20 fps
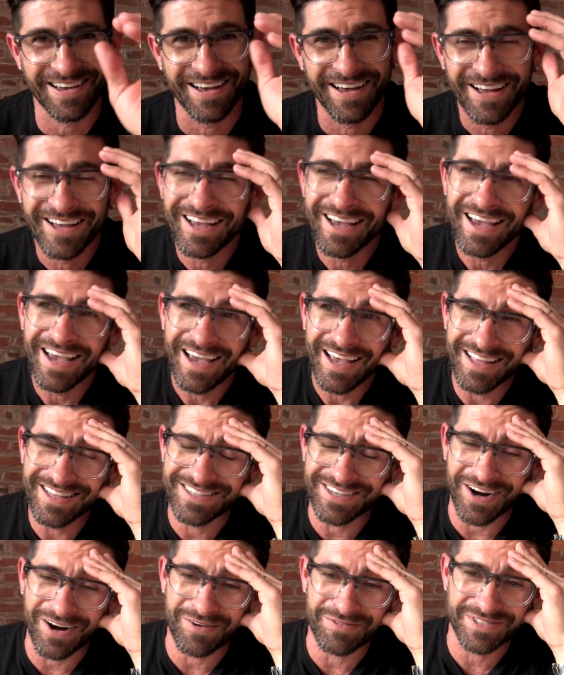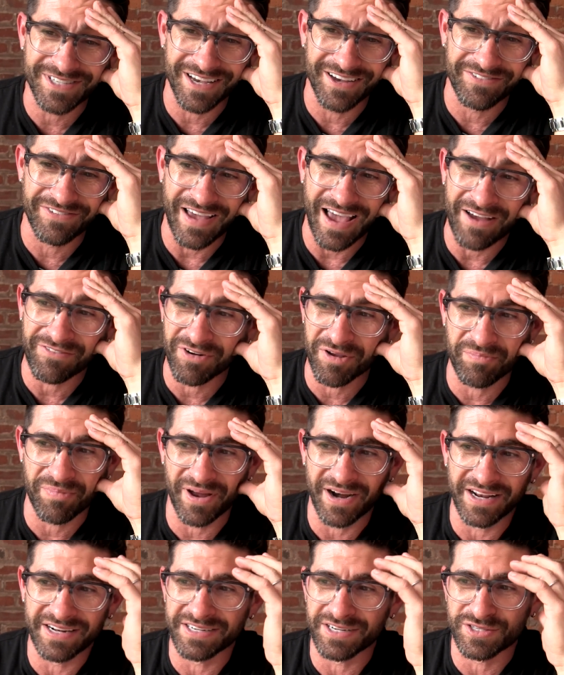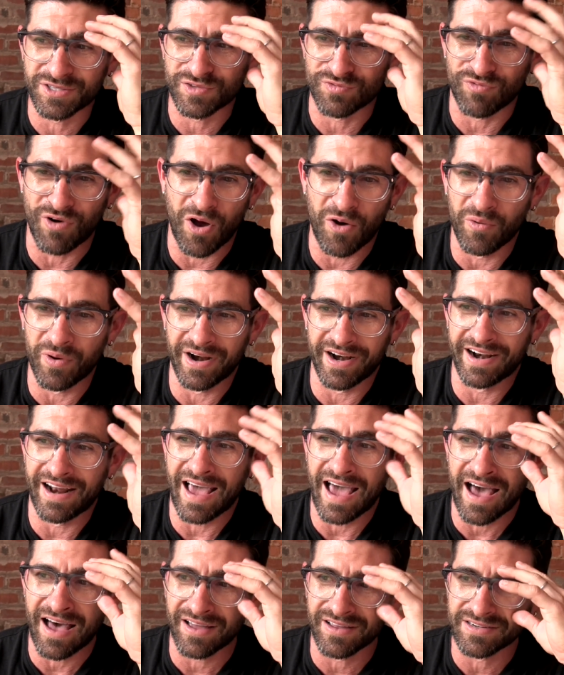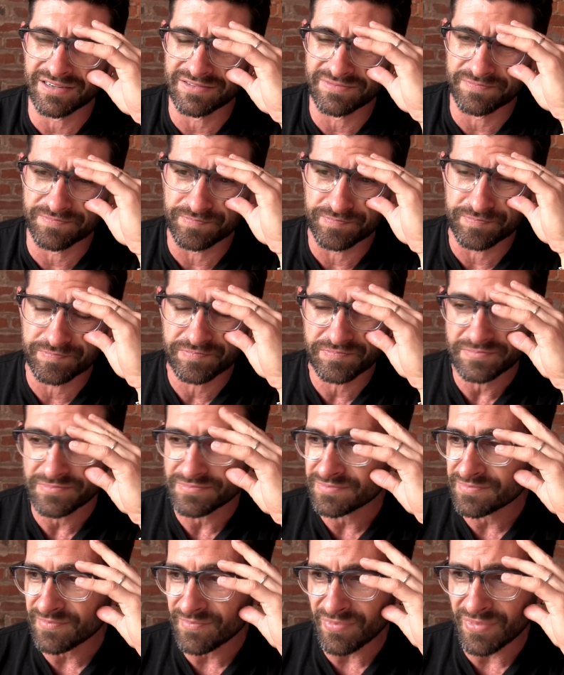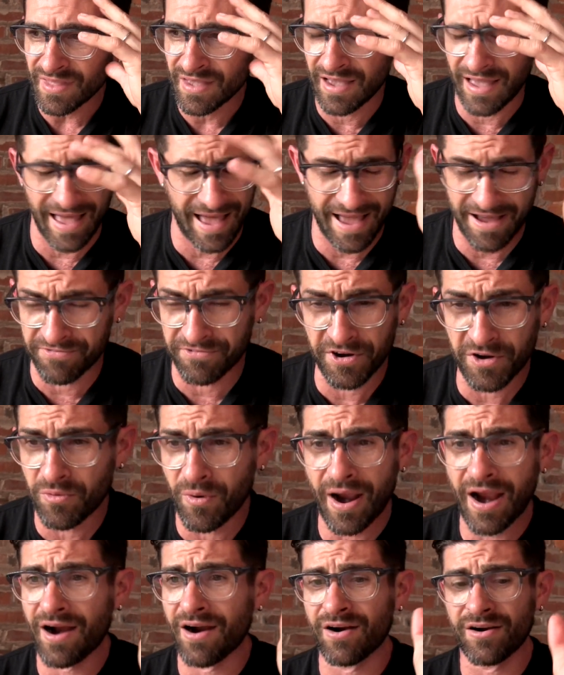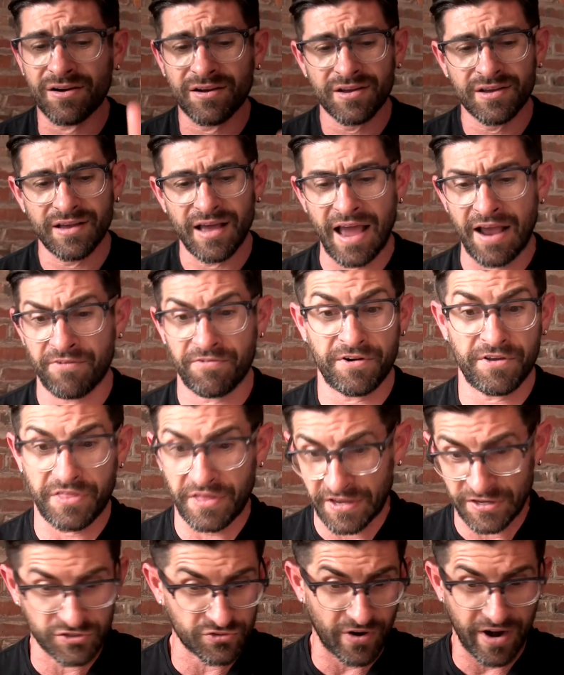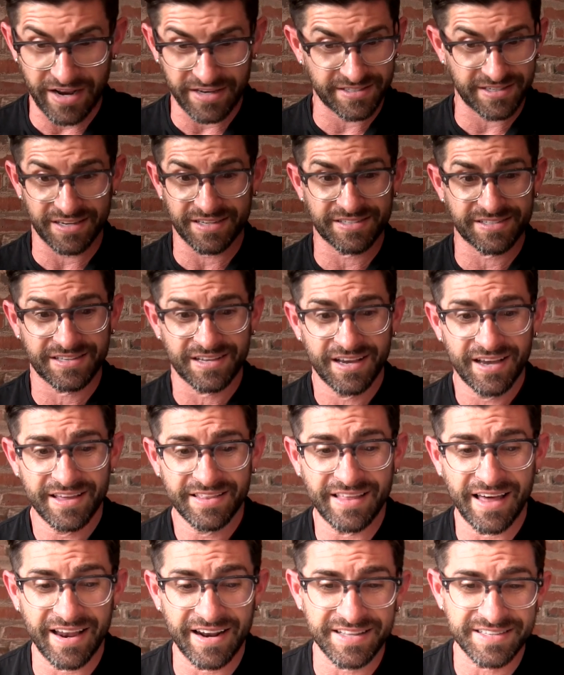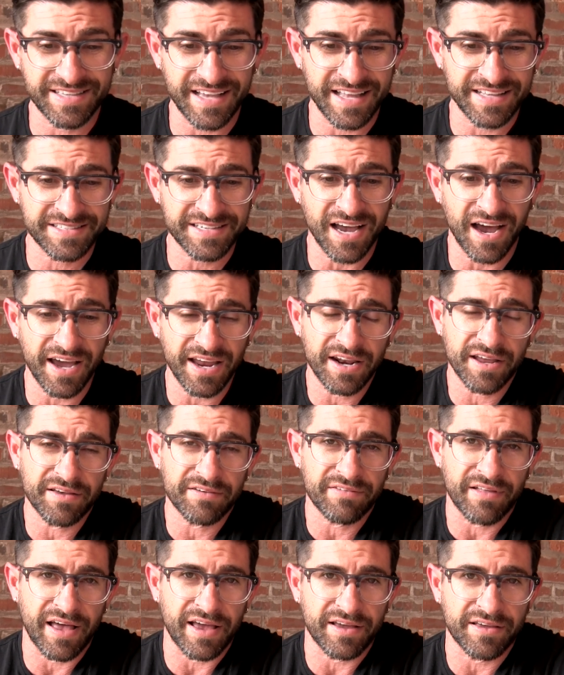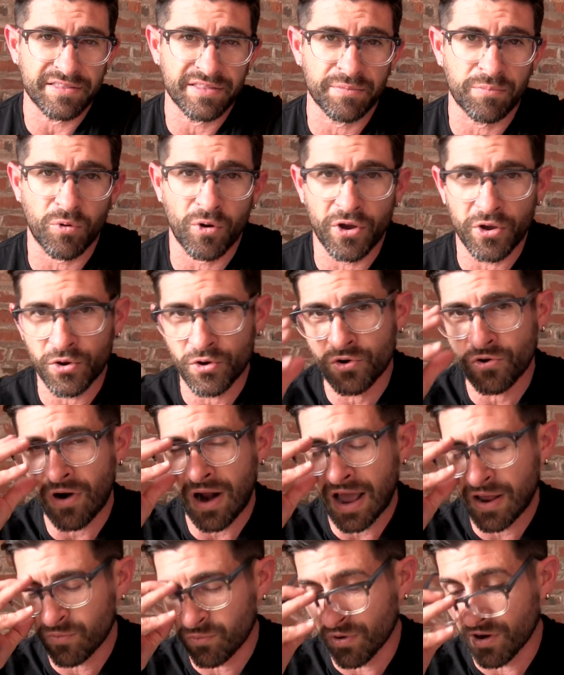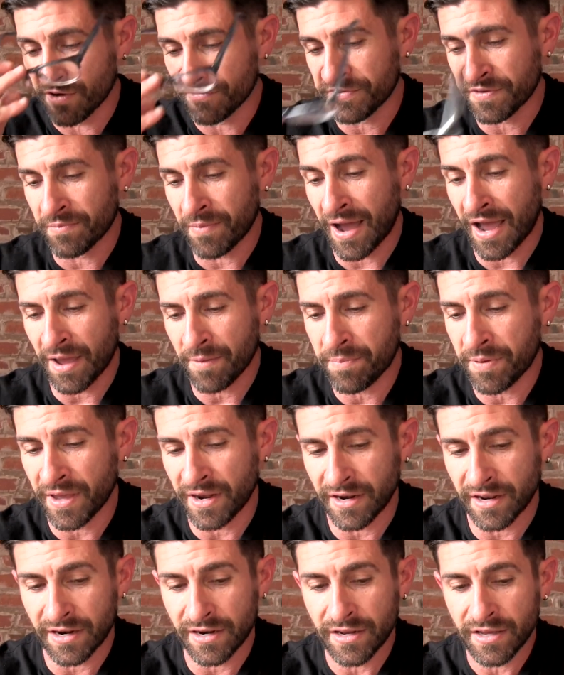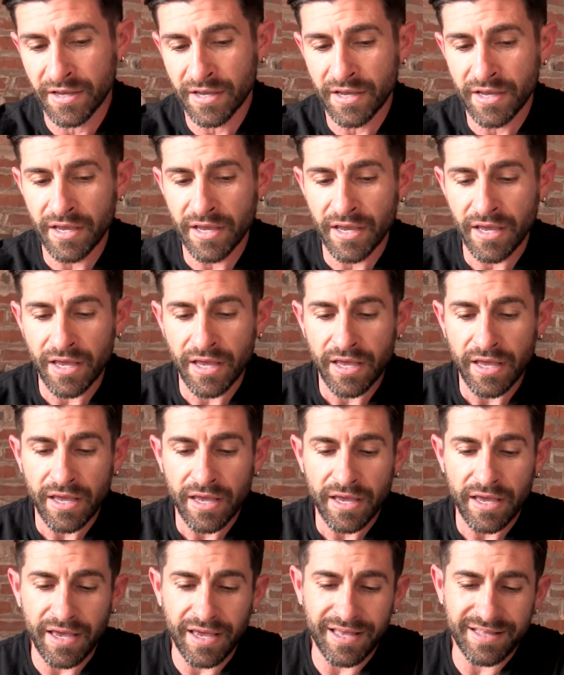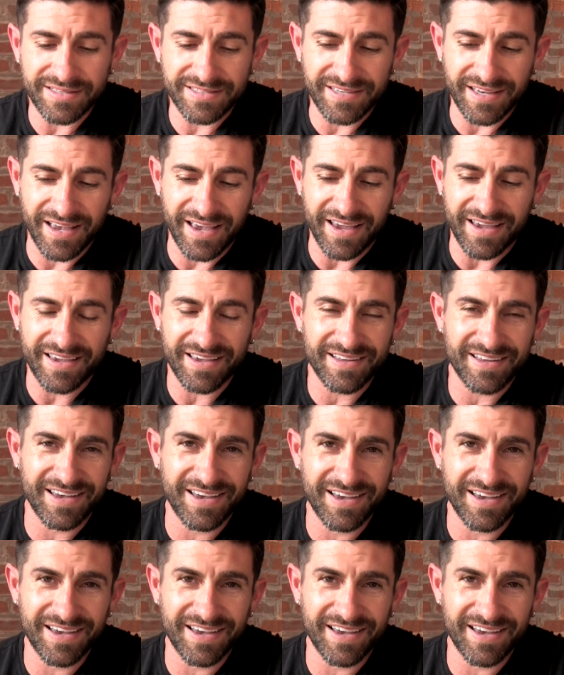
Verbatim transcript: in terms of everybody just throwing it out everywhere, everything's racist, that it, it's kind of like the boy who cried wolf, in my opinion. It's like,